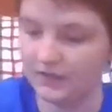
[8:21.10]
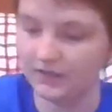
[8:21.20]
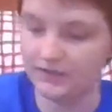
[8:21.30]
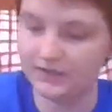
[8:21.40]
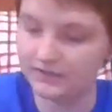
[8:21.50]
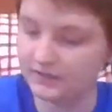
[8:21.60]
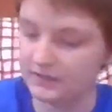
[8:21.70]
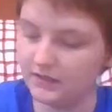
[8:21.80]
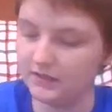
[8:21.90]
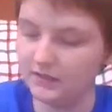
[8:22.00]
Alright,
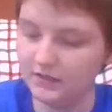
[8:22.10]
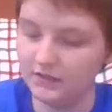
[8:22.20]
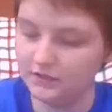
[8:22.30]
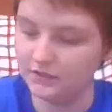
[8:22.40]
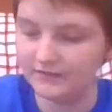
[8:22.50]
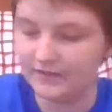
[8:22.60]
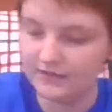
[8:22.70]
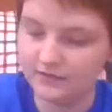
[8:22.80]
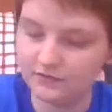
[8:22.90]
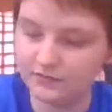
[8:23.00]
so I've
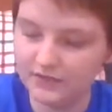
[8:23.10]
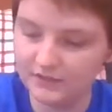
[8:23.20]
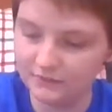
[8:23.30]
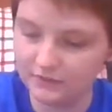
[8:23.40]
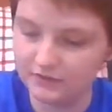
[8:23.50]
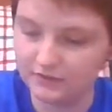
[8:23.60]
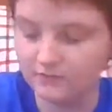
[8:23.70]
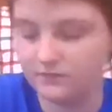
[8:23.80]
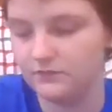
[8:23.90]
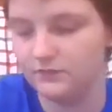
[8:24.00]
got three different
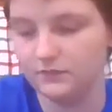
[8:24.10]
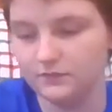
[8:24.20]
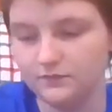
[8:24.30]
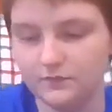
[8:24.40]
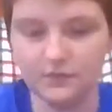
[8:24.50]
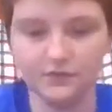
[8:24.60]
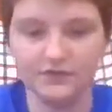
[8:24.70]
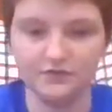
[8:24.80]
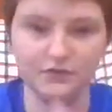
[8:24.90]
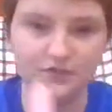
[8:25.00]

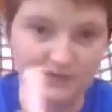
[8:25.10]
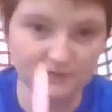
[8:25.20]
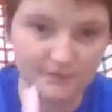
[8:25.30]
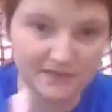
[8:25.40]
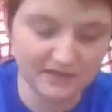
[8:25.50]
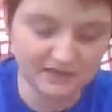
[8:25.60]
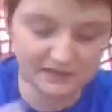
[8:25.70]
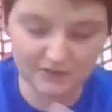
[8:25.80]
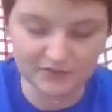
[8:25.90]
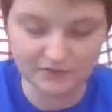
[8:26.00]
shades of pink that
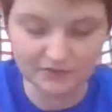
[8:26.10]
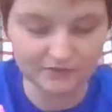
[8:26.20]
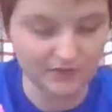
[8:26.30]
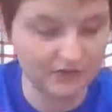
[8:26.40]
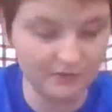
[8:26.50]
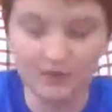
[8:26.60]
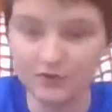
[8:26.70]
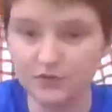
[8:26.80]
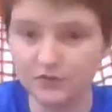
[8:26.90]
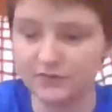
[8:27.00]
I'm going to use for here, but you
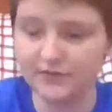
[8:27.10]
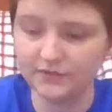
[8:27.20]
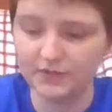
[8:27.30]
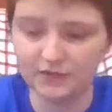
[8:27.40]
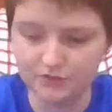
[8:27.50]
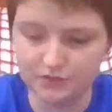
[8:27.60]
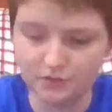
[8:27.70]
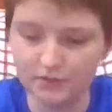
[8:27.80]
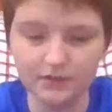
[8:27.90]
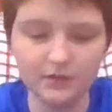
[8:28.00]
can use whatever colors you
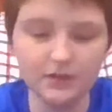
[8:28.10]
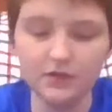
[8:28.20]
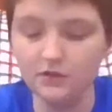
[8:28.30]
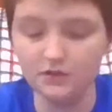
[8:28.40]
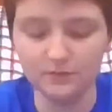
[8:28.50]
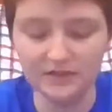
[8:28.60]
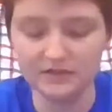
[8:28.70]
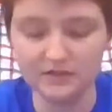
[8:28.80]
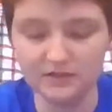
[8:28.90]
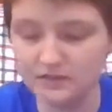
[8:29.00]
want. You can
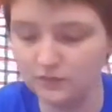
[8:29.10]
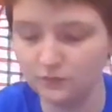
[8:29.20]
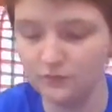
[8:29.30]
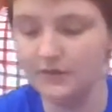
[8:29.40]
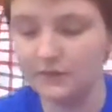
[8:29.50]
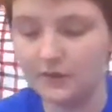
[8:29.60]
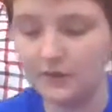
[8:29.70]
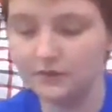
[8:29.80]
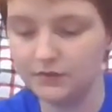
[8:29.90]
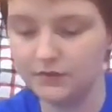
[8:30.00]
make this
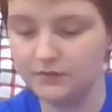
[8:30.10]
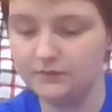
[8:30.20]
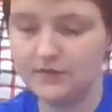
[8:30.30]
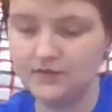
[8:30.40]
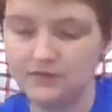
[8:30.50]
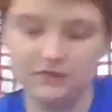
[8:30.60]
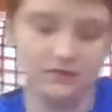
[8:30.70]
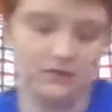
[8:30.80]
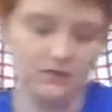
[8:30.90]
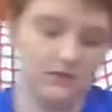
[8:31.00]
rainbow, you can make it
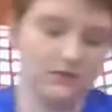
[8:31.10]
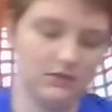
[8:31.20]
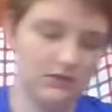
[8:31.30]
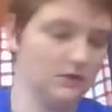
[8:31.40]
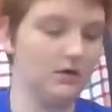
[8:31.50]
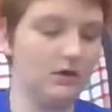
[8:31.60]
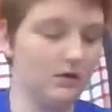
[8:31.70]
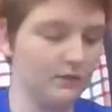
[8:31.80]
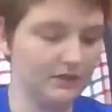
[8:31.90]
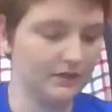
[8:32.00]

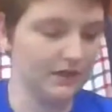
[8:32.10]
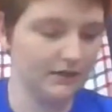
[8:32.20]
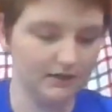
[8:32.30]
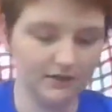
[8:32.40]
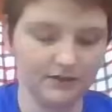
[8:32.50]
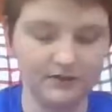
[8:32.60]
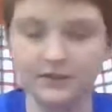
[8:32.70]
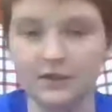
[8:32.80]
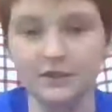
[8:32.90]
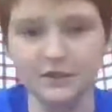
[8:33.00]
all one color,
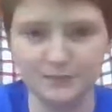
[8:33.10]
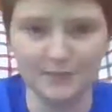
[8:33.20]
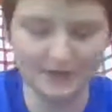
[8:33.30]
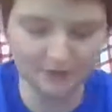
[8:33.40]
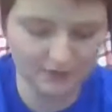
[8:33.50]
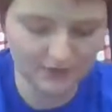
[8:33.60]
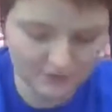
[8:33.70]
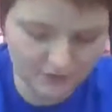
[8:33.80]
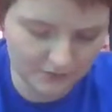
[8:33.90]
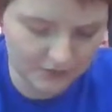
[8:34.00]
it doesn't matter,
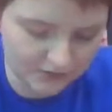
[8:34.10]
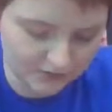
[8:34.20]
whatever you want to